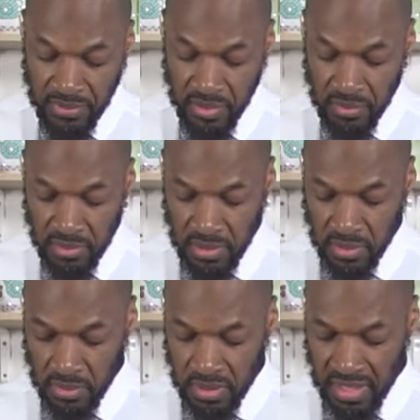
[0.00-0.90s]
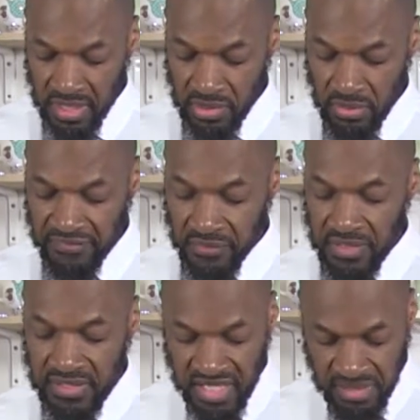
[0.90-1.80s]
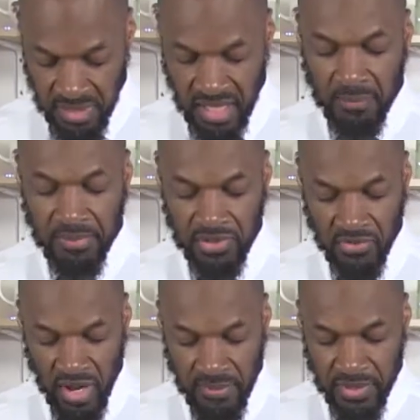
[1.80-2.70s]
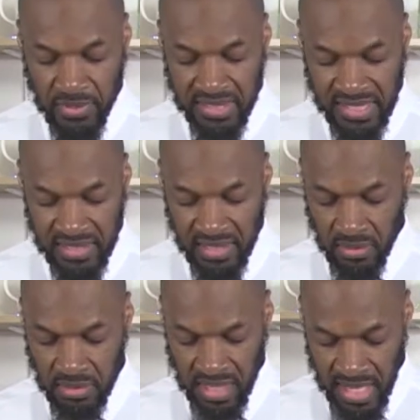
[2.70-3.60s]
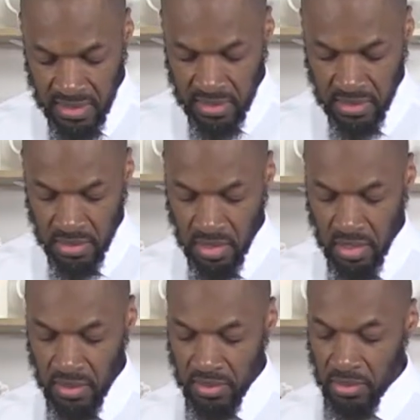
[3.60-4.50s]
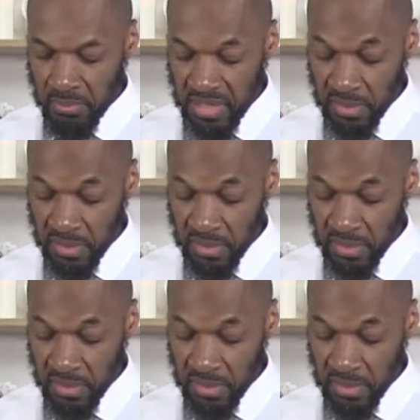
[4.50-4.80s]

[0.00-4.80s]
you, they can do a full assessment and then prescribe you detailed, tailored, meal